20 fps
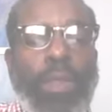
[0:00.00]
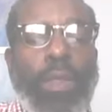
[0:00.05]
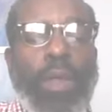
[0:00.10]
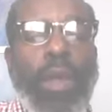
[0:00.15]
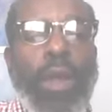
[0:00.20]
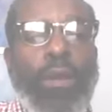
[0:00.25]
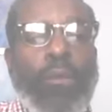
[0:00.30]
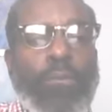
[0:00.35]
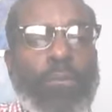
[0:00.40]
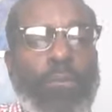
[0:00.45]

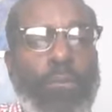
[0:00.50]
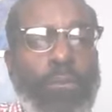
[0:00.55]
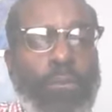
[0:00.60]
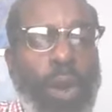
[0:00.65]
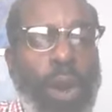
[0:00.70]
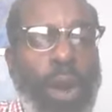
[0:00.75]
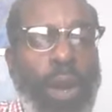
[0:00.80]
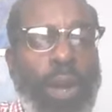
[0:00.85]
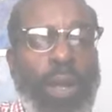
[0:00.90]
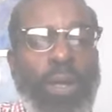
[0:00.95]
of
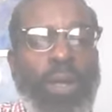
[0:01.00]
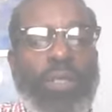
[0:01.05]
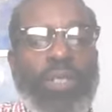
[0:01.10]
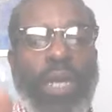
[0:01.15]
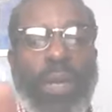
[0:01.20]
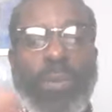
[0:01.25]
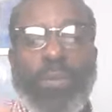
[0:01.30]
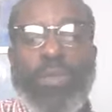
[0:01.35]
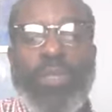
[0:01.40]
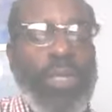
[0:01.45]
Mark
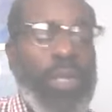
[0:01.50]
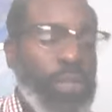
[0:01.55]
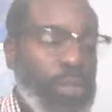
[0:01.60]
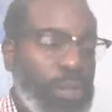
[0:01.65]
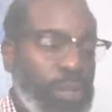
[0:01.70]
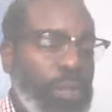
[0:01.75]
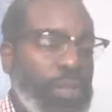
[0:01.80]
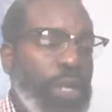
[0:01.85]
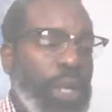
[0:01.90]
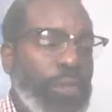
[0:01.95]
chapter 6. You
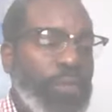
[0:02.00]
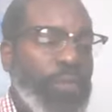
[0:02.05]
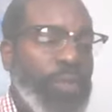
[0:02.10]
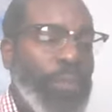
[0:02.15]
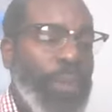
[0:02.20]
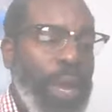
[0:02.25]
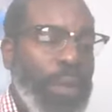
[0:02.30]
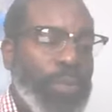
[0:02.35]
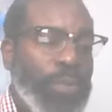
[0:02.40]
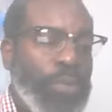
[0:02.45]
still have your
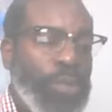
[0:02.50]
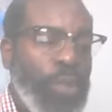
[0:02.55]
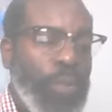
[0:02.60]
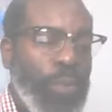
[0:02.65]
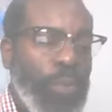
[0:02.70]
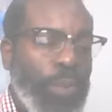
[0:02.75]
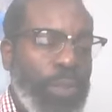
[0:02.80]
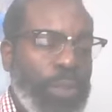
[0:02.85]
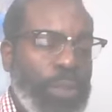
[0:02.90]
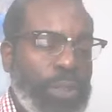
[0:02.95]
Bibles
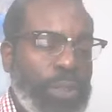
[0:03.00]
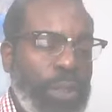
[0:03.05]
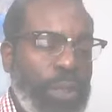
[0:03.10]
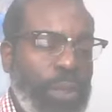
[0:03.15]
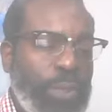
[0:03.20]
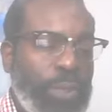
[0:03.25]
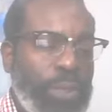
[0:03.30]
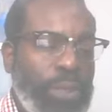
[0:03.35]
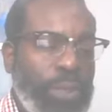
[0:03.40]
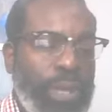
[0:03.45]
open with you,
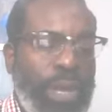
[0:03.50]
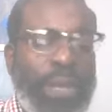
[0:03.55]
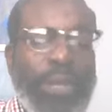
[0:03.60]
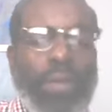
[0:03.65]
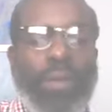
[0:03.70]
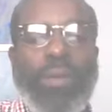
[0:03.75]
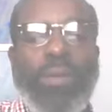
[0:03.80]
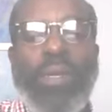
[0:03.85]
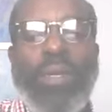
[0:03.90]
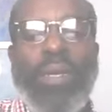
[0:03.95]
don't thank you.